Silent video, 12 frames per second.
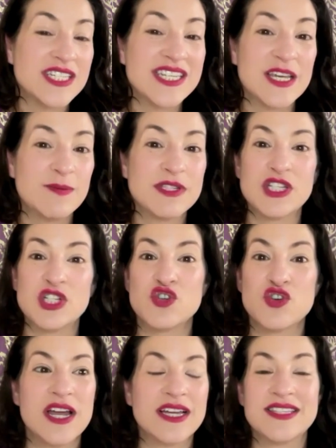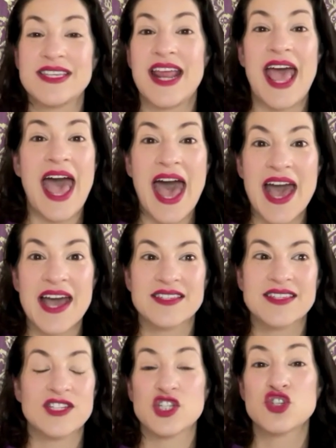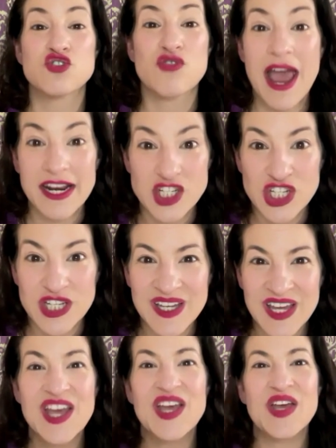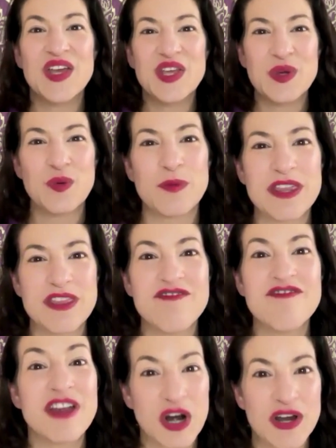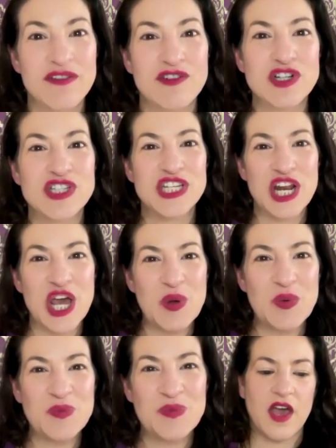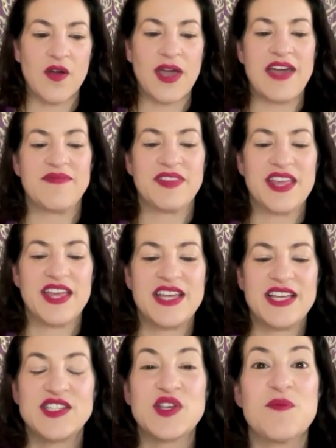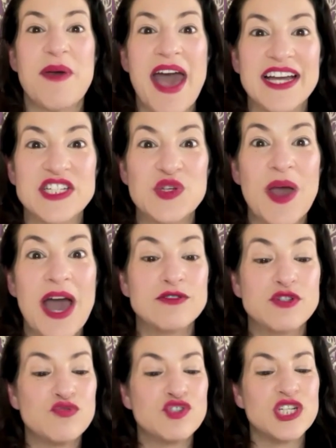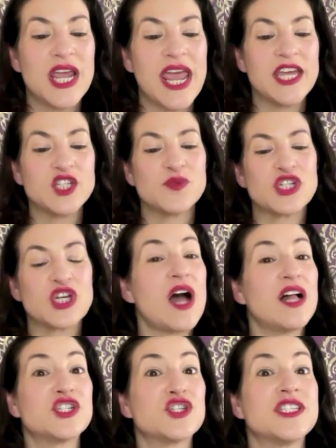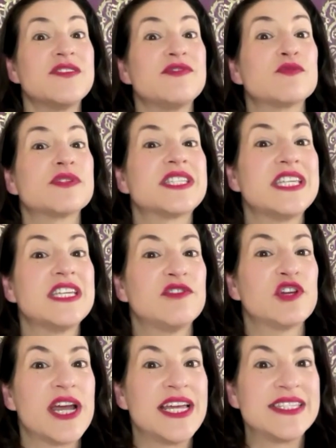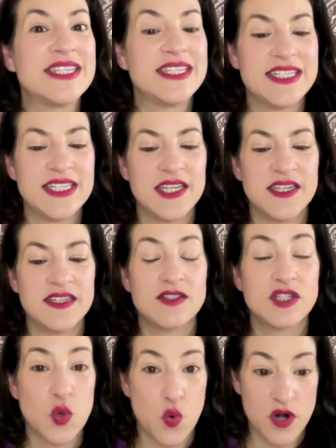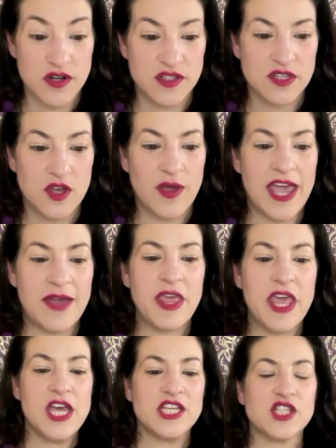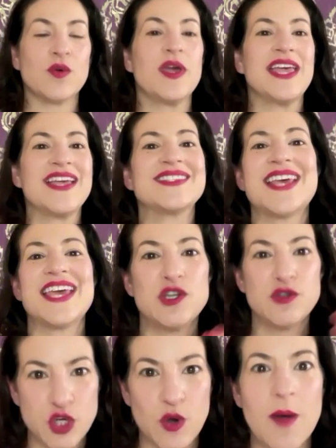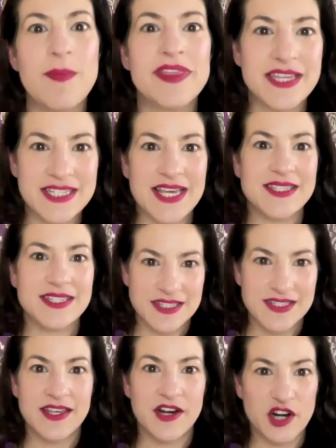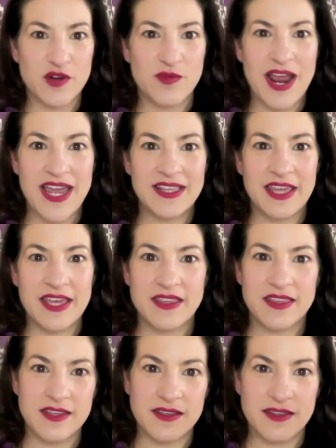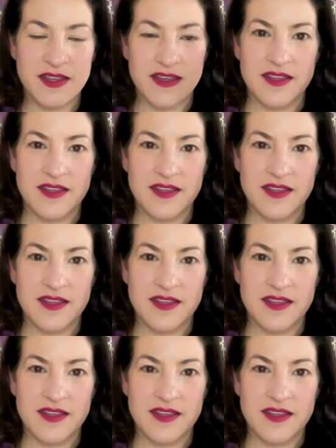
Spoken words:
tips and tricks and hacks and strategy, you will be the very first to know. Okay, so back to how to change which colleges even receive your ACT scores. Okay, so say you show up at the testing center, right? Like the